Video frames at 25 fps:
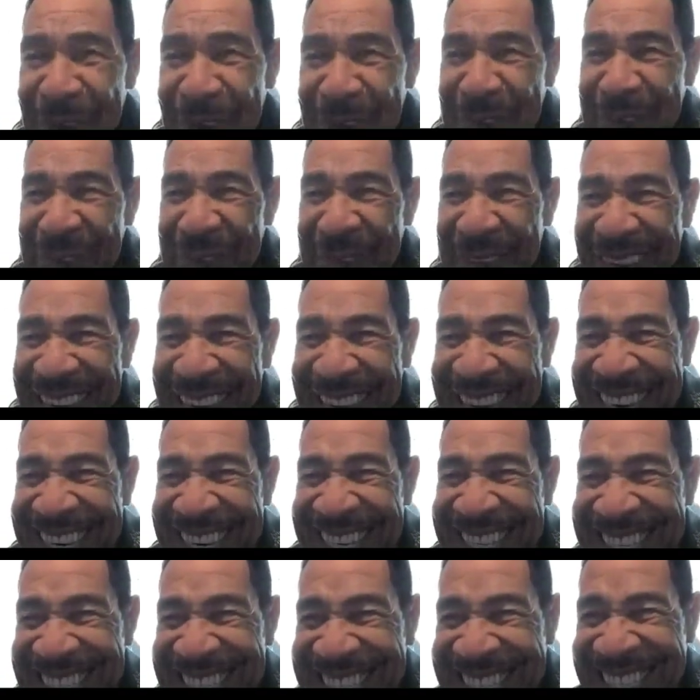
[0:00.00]
her
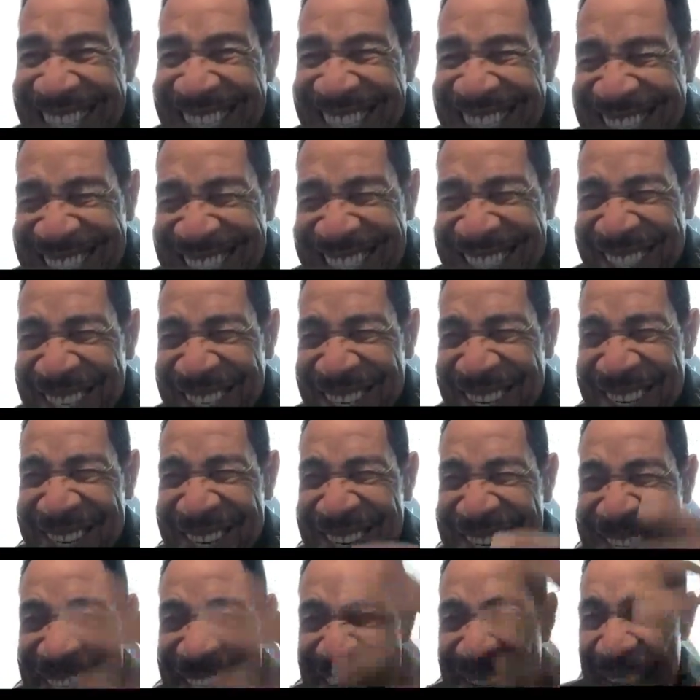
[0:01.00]
face, you
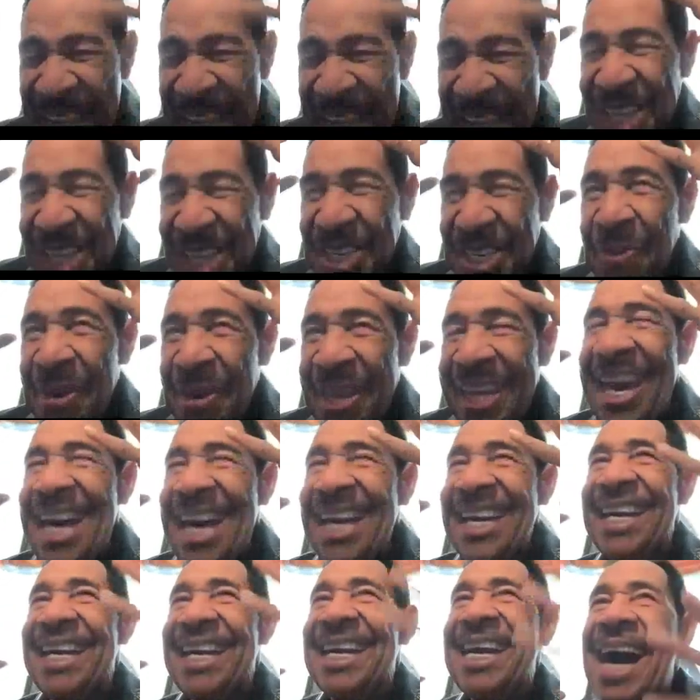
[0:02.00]
know? So we
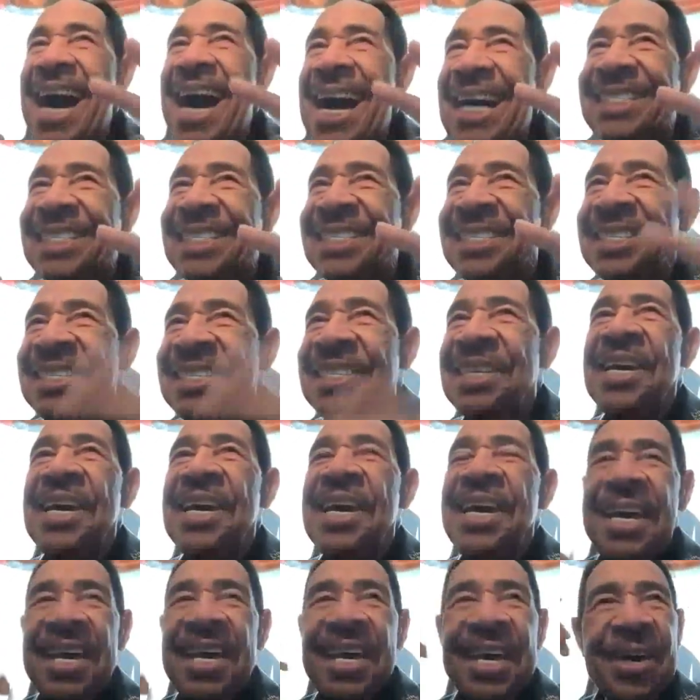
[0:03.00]
kind of cocked,
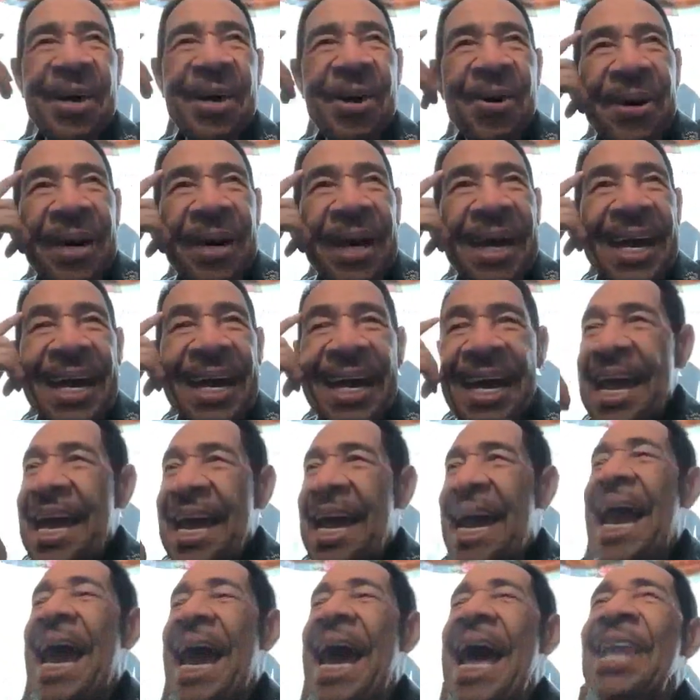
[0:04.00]
okay?
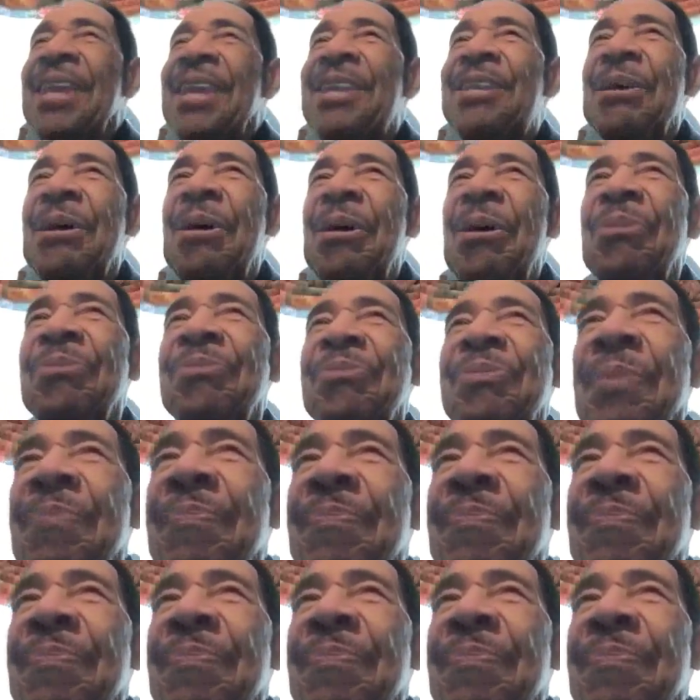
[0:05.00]
And so the